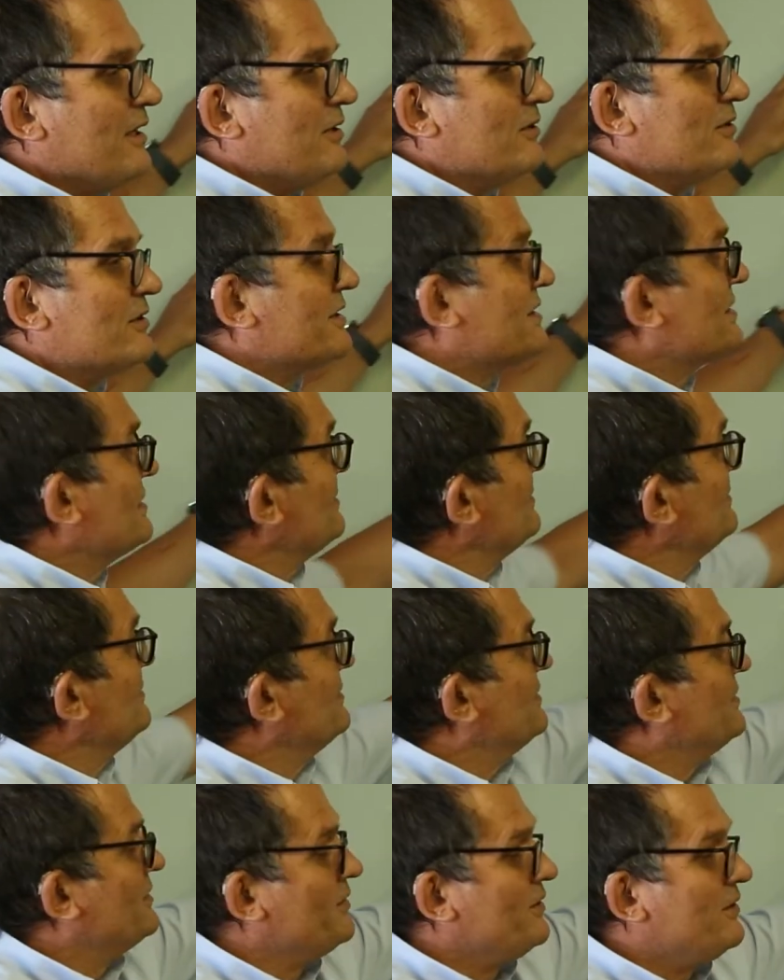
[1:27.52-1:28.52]
you'll
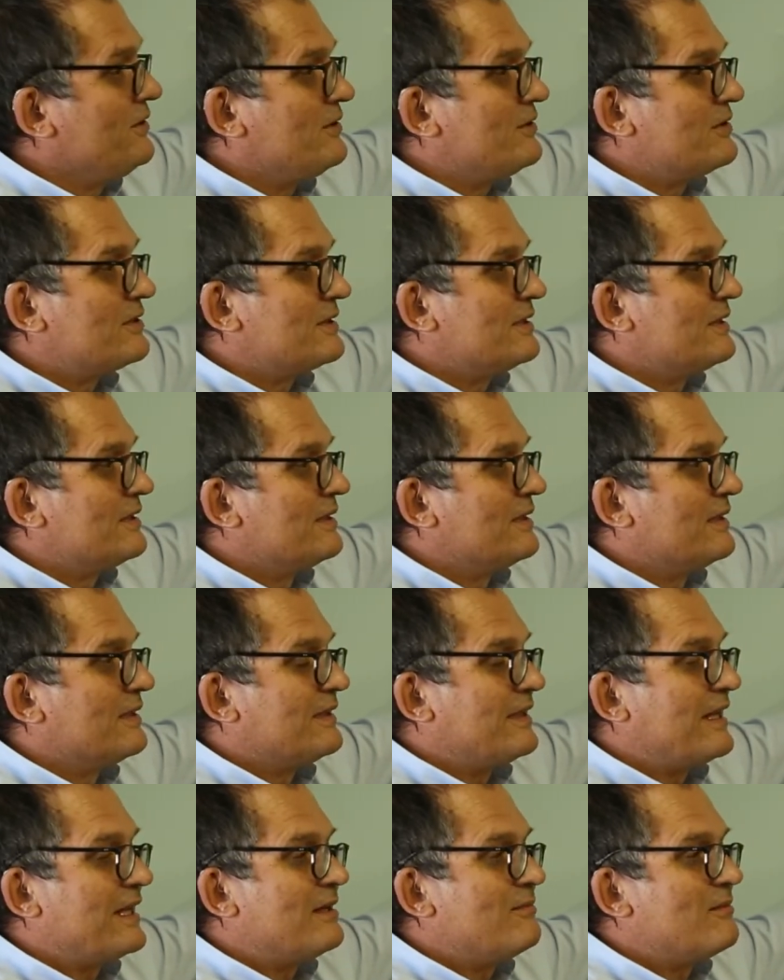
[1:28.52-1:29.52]
still lose
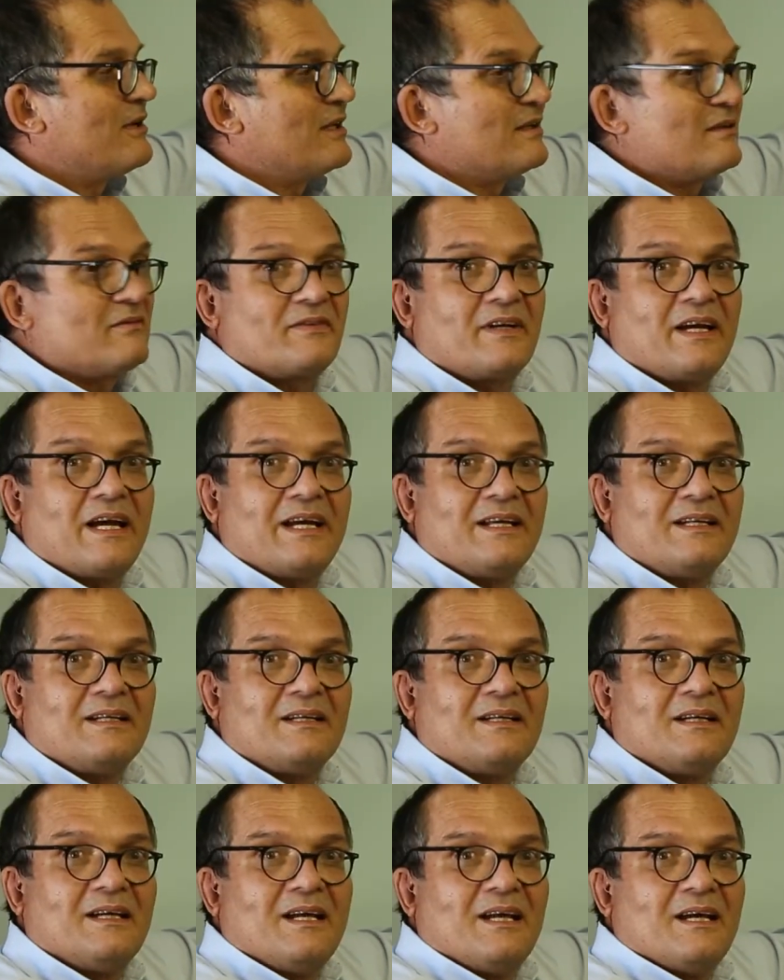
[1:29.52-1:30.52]
that amount of
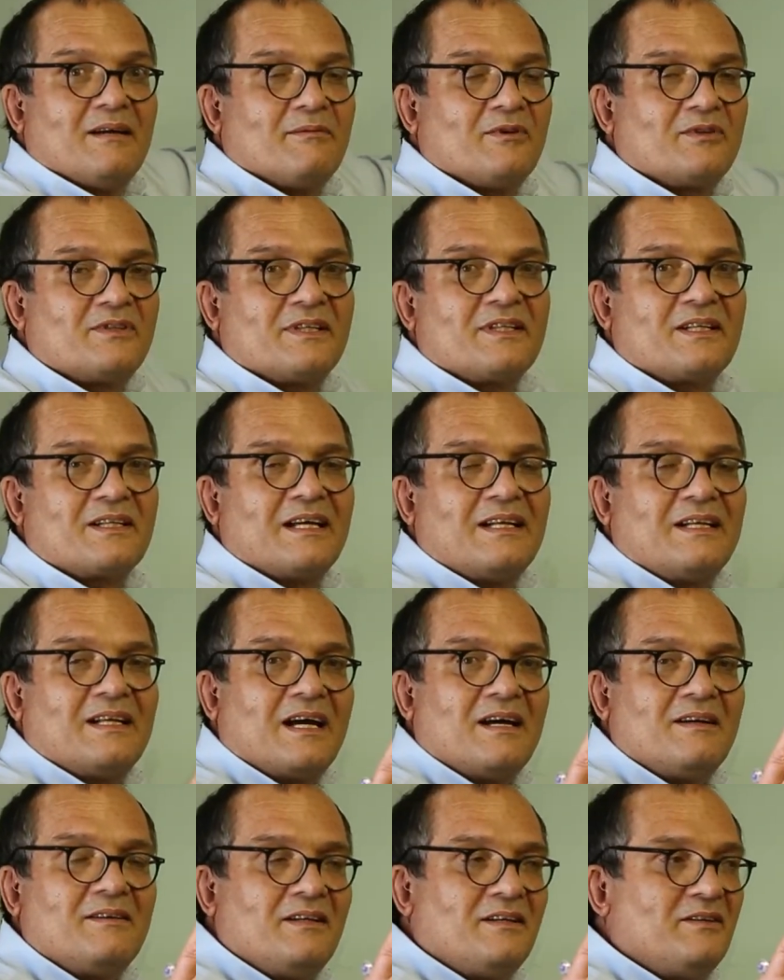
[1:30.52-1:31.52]
gain because it can
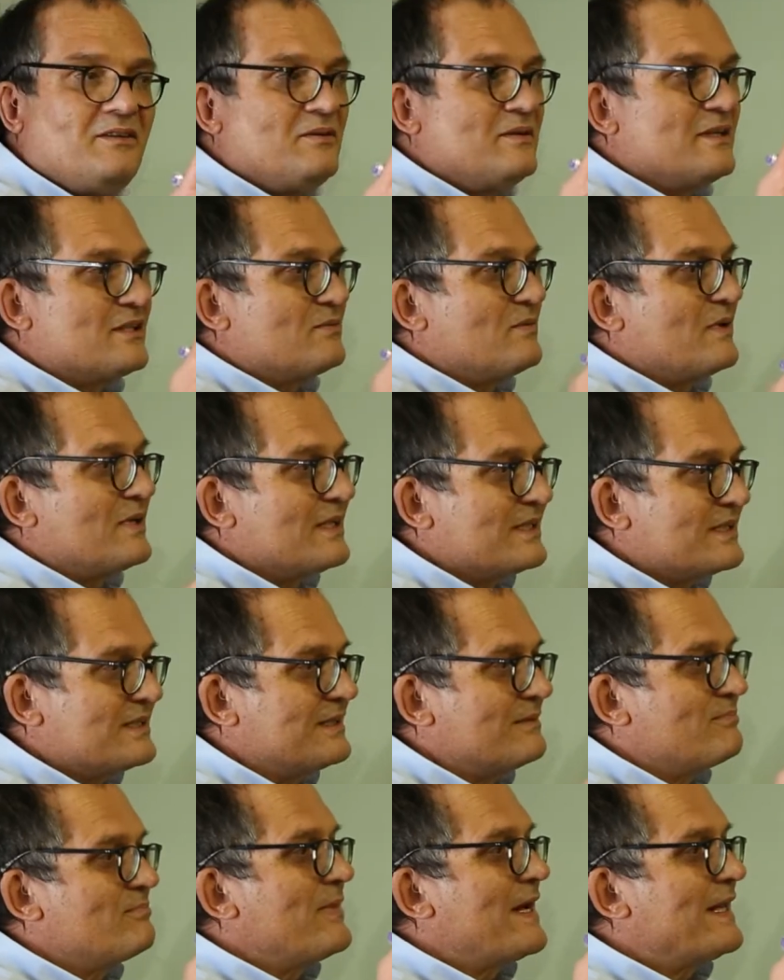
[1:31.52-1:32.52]
only do as well as
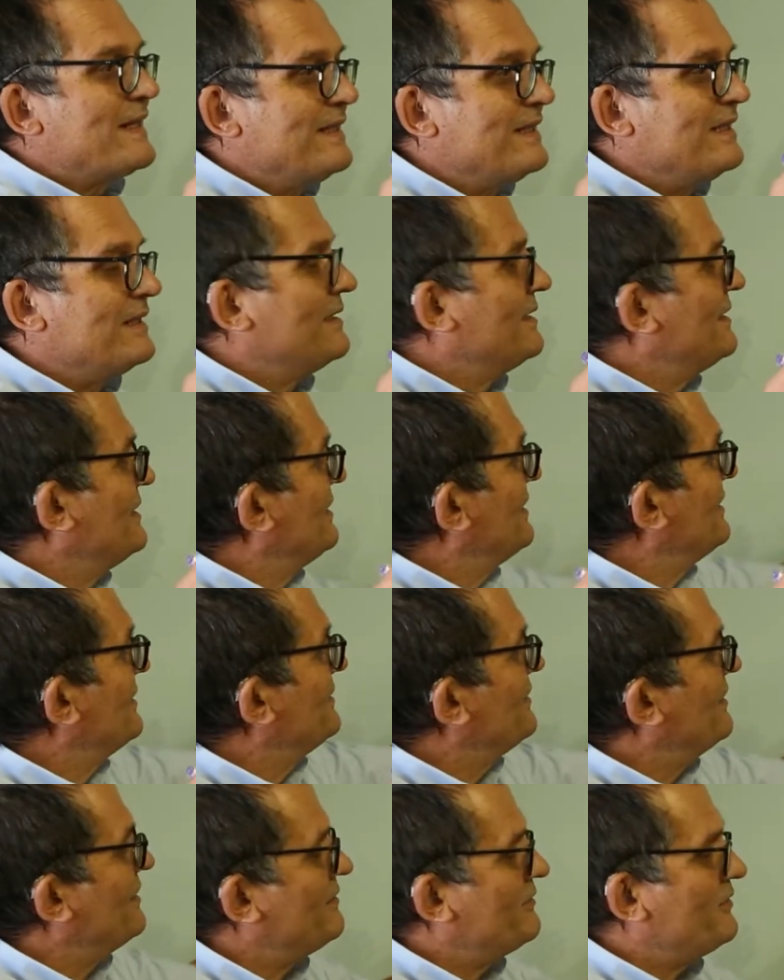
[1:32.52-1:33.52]
the pattern.
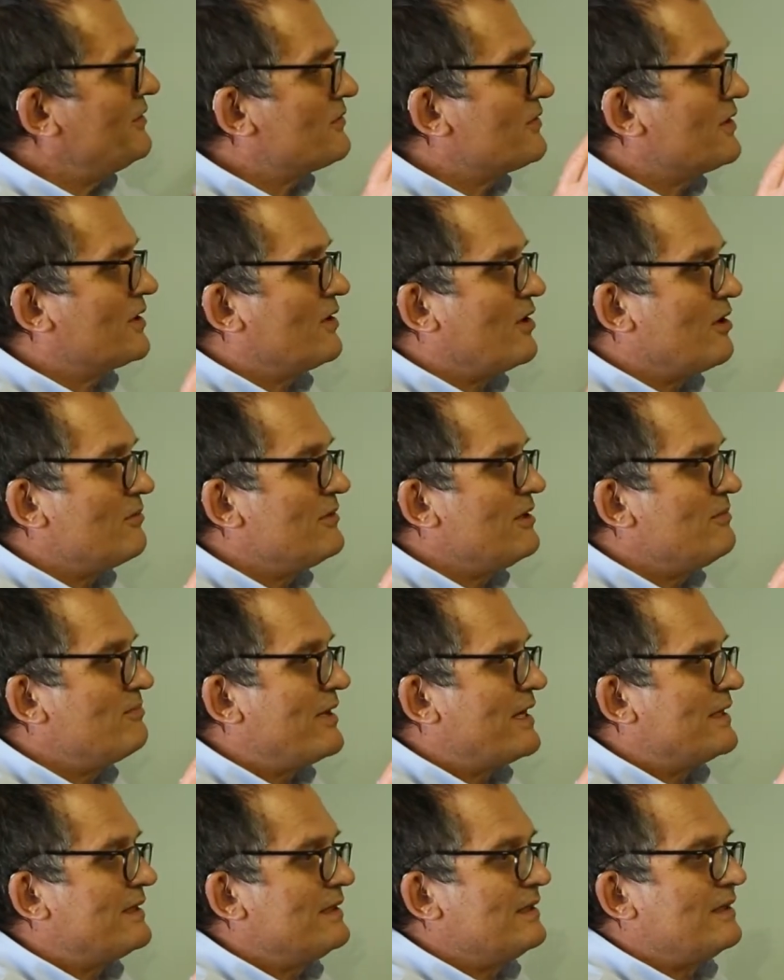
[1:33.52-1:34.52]
You know, if you've got an omni
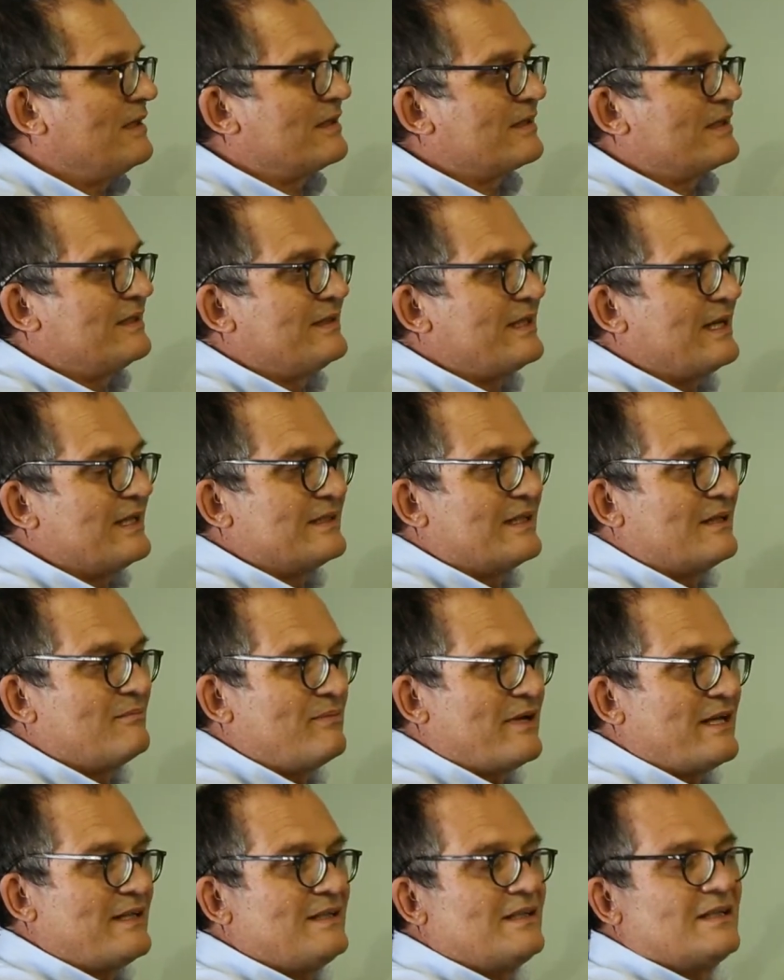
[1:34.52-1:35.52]
pattern, I can take that
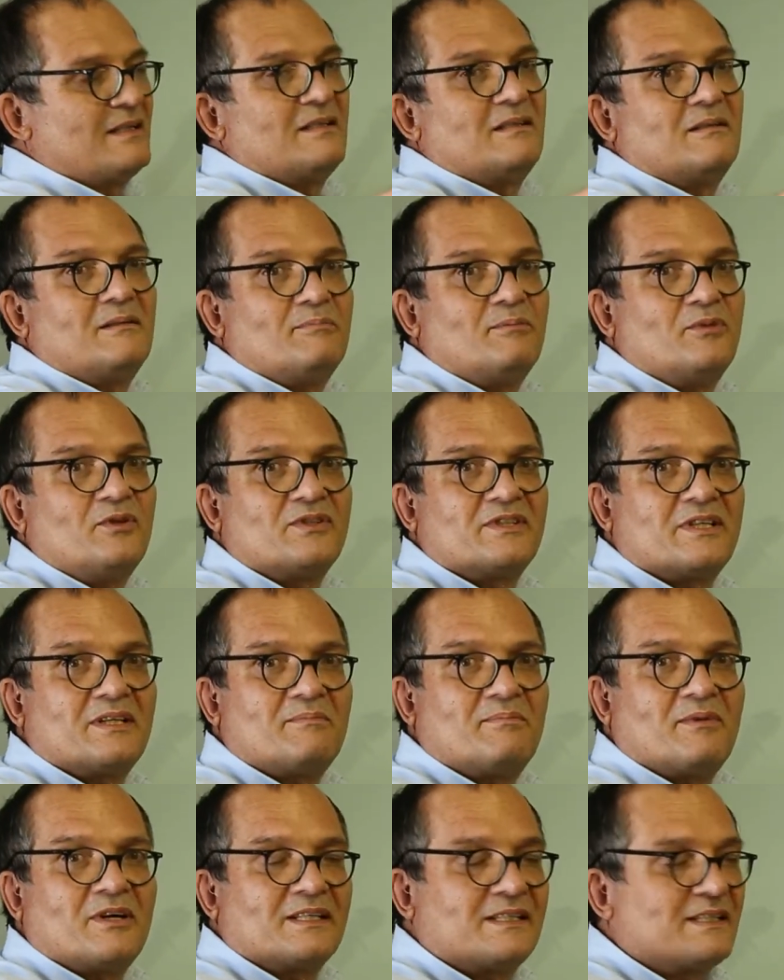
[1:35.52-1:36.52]
pattern and boost
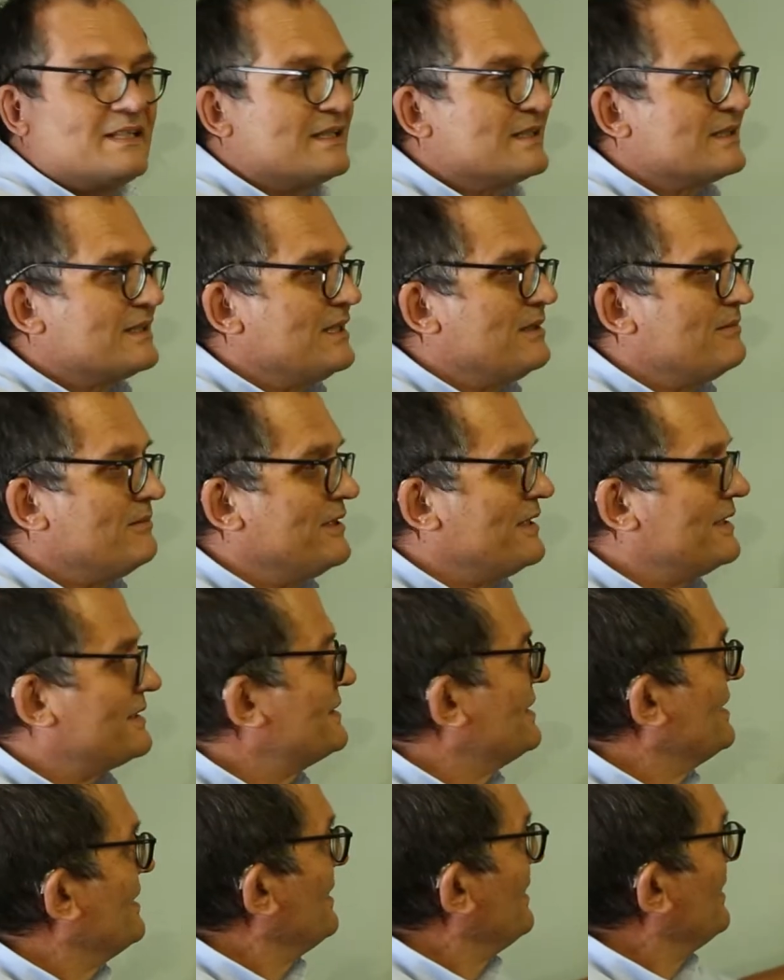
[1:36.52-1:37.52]
it by 6
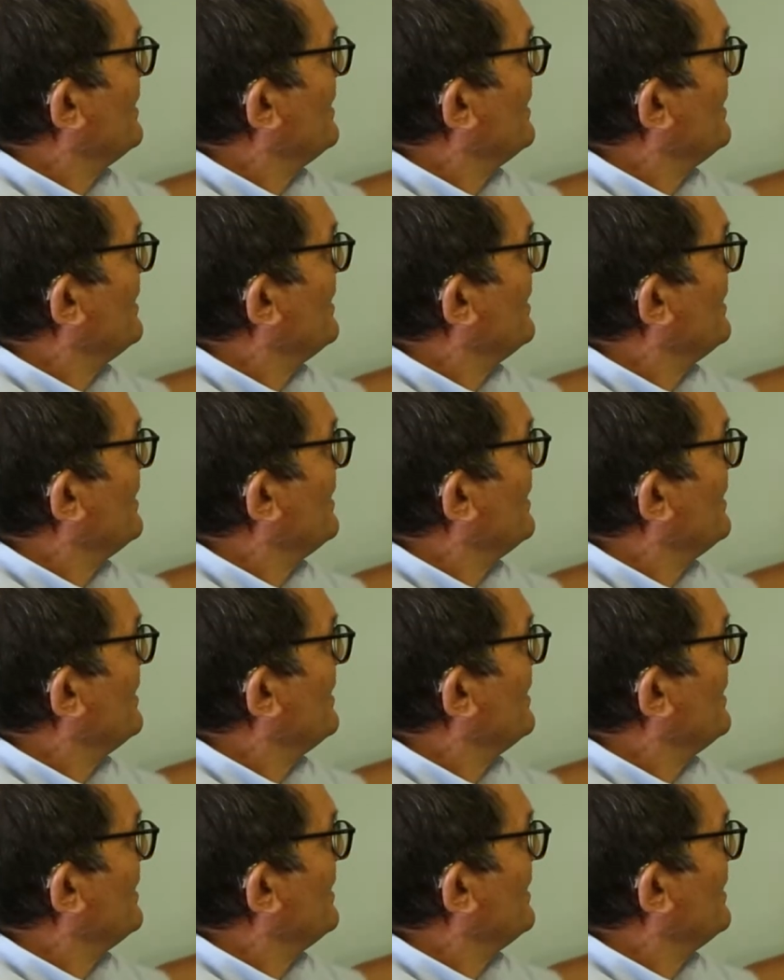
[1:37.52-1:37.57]
dBs.